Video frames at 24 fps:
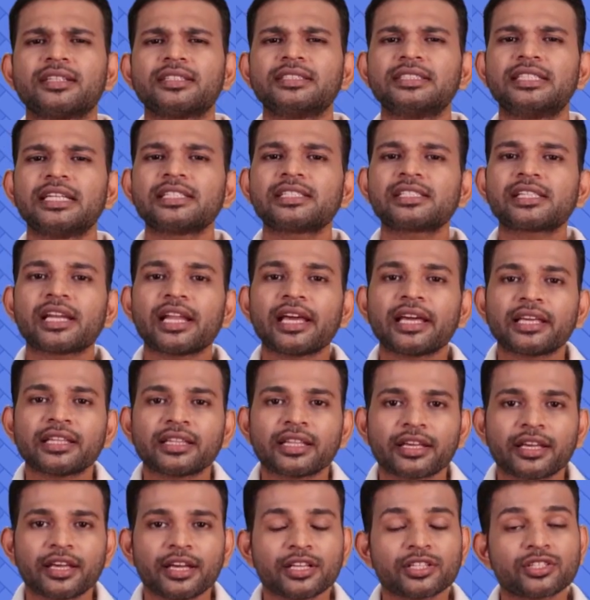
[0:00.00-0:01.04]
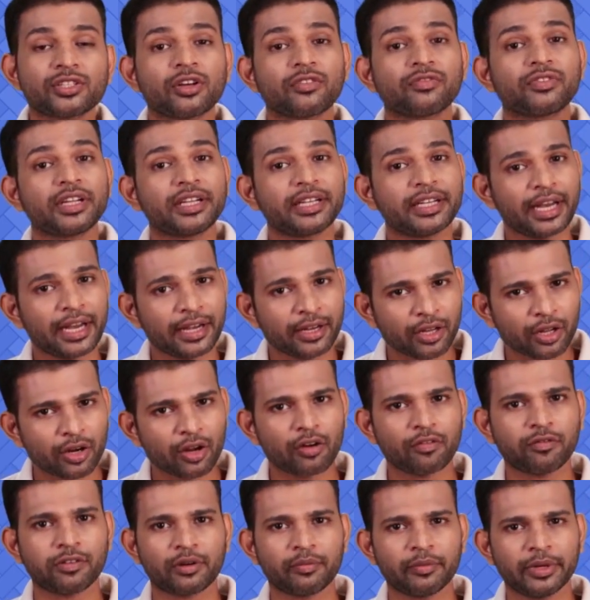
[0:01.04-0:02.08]
Just like in the case of the tender
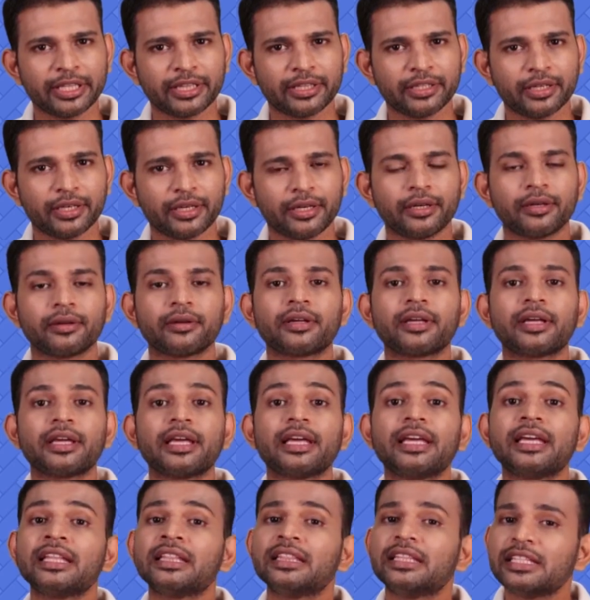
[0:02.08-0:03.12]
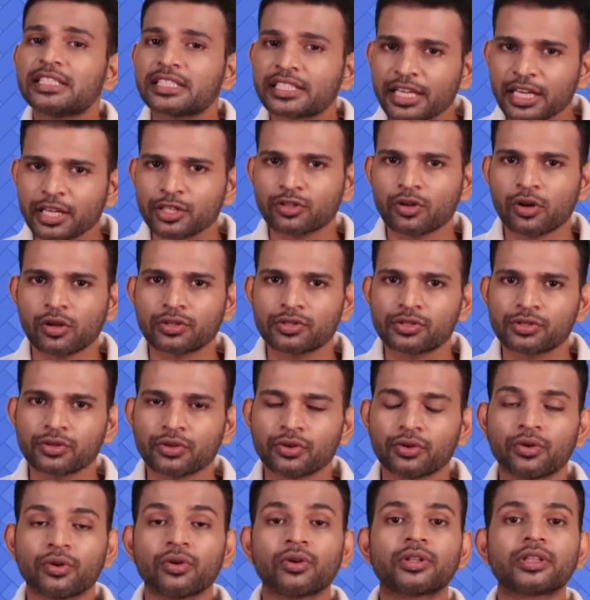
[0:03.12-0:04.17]
offer method, in this case
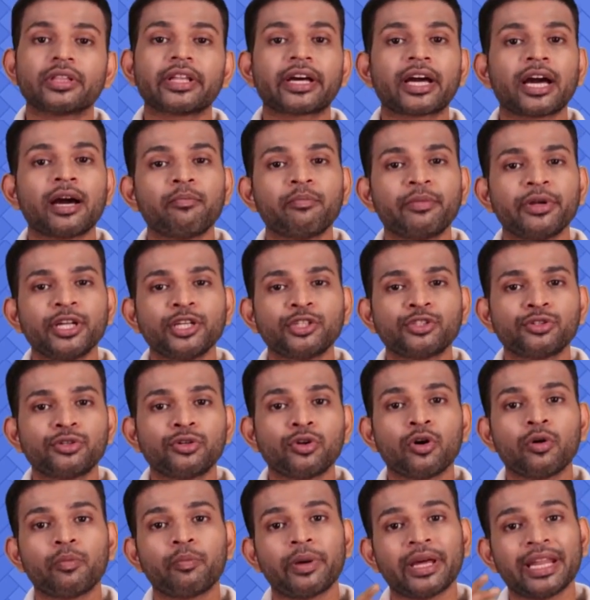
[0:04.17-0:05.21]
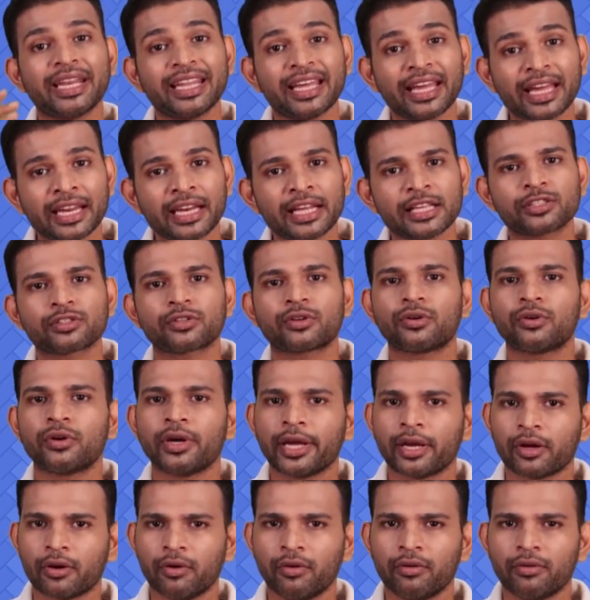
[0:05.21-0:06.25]
also, the company should open an escrow
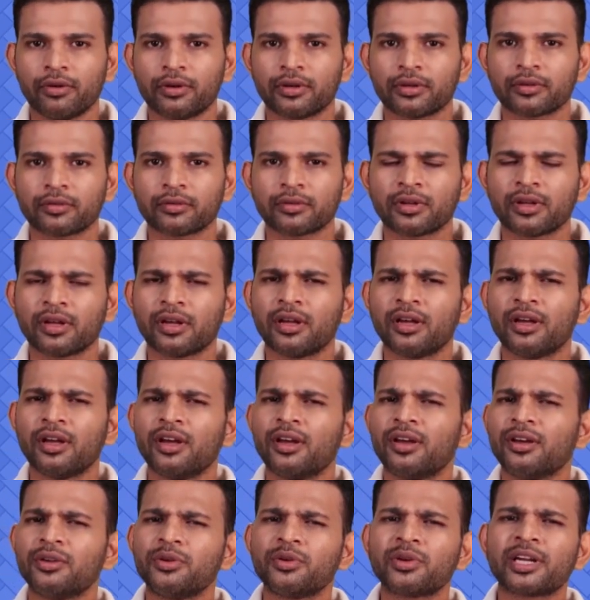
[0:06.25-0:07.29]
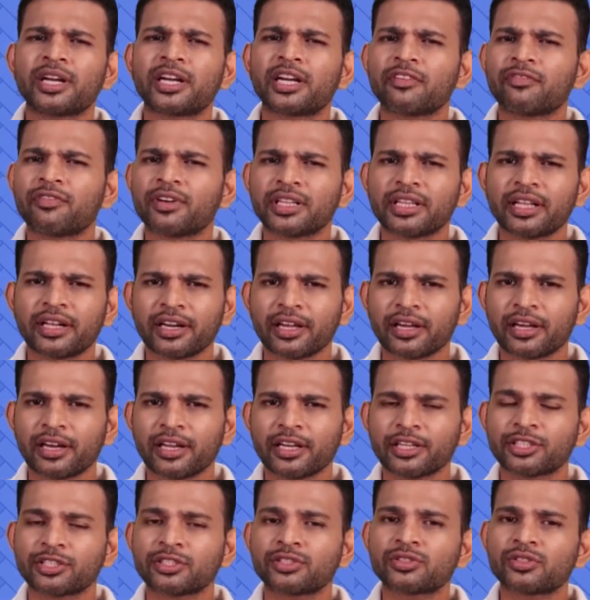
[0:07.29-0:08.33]
account. You can refer the
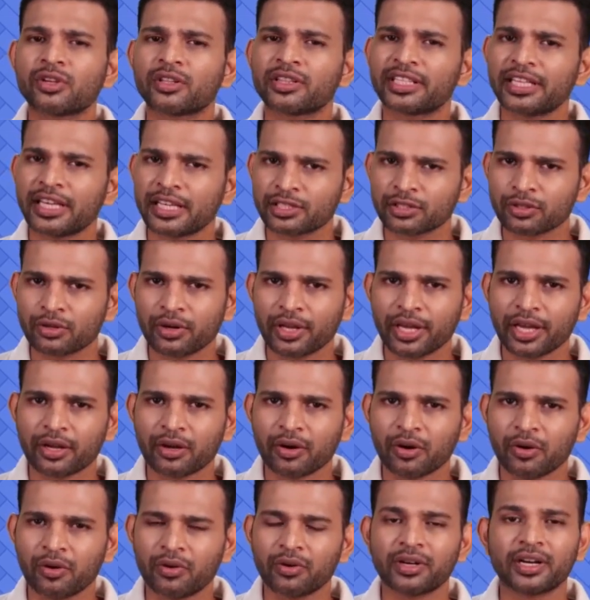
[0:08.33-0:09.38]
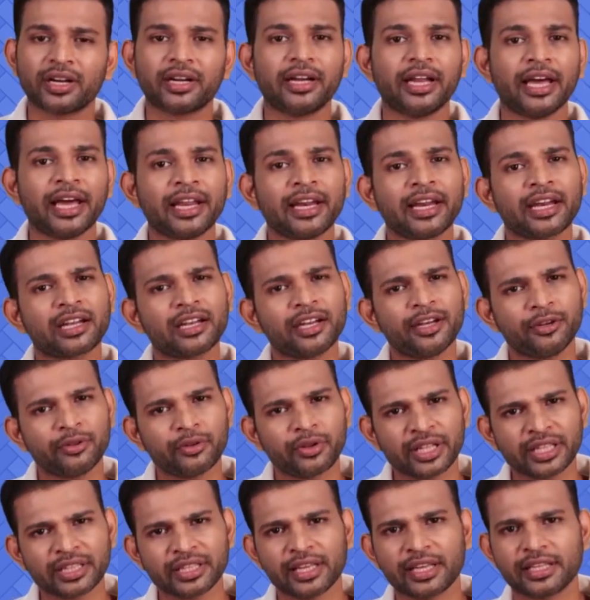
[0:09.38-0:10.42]
regulations on the escrow account directly
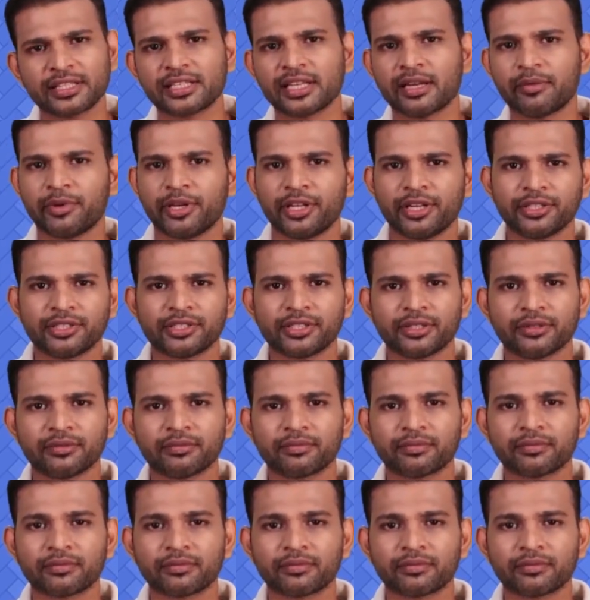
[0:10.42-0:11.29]
during the examination.